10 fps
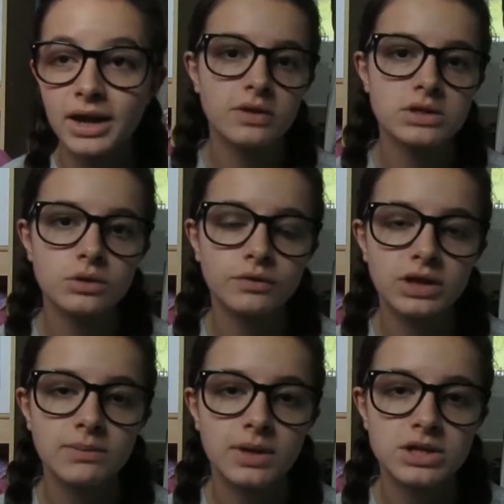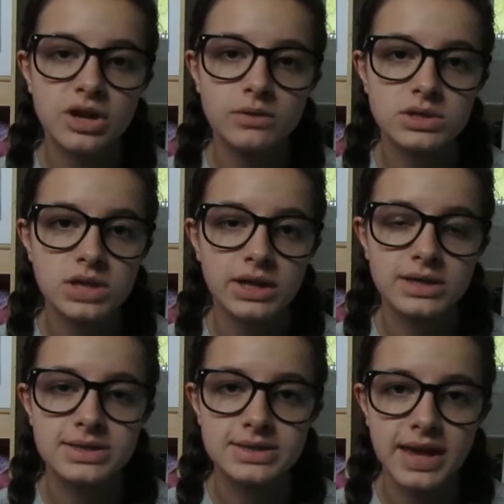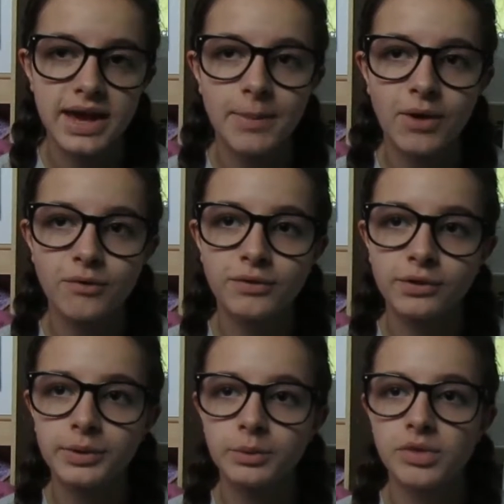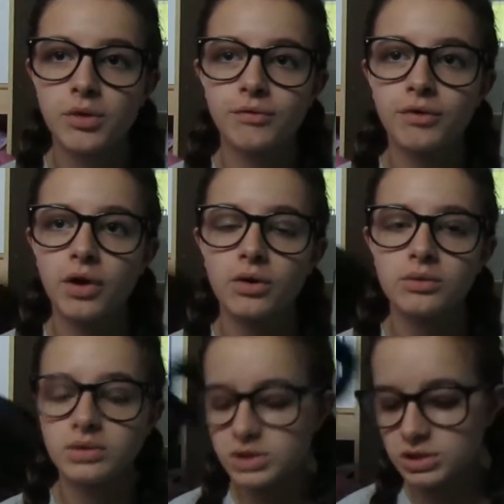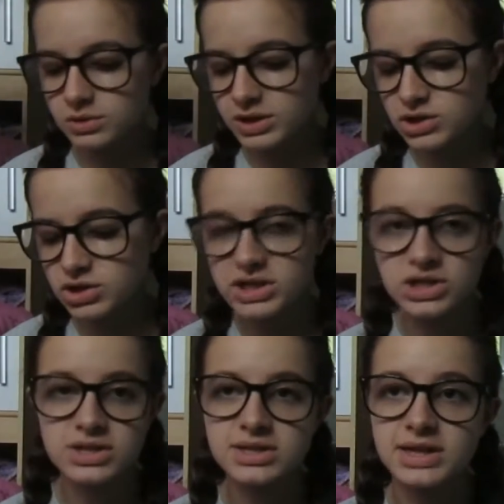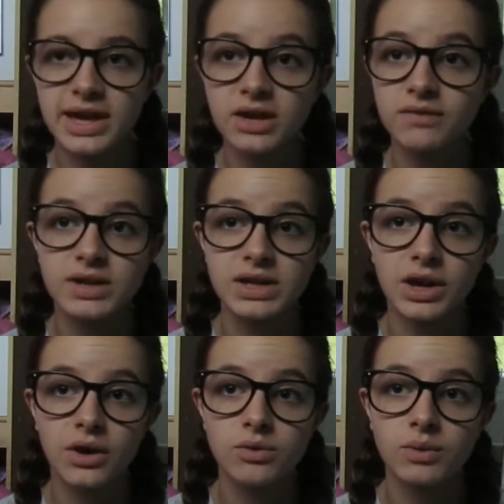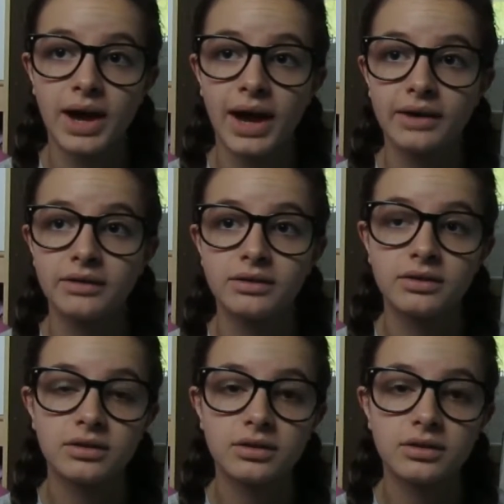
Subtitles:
There's not really much else I can say about filming with your phone. You literally just take a video and